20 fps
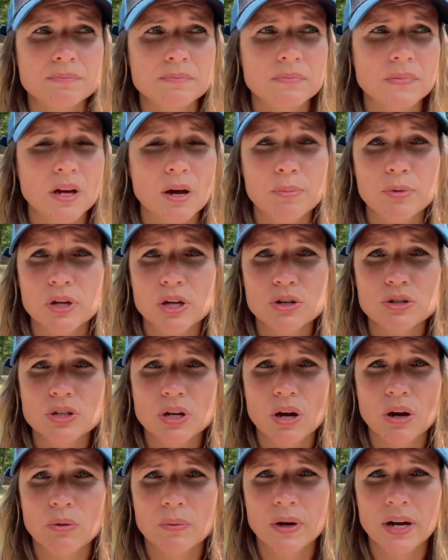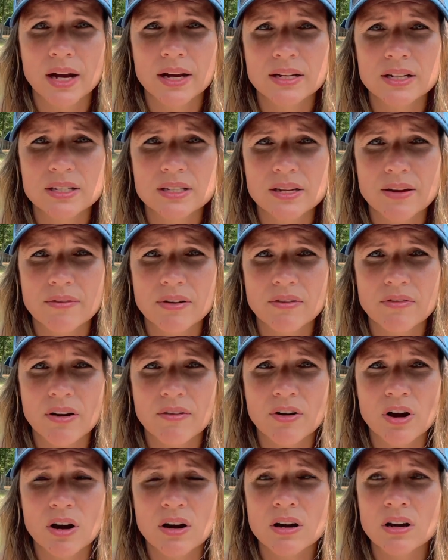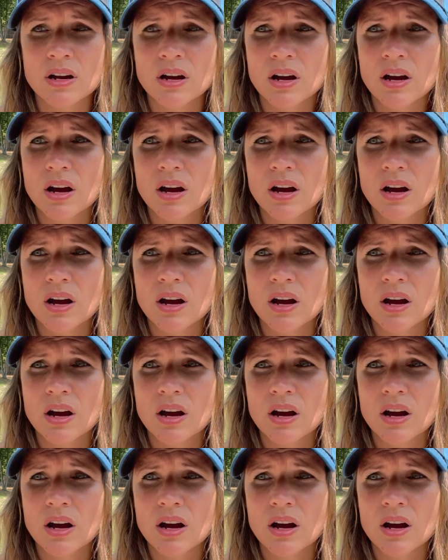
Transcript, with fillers: a couple years ago when I did 75 hard.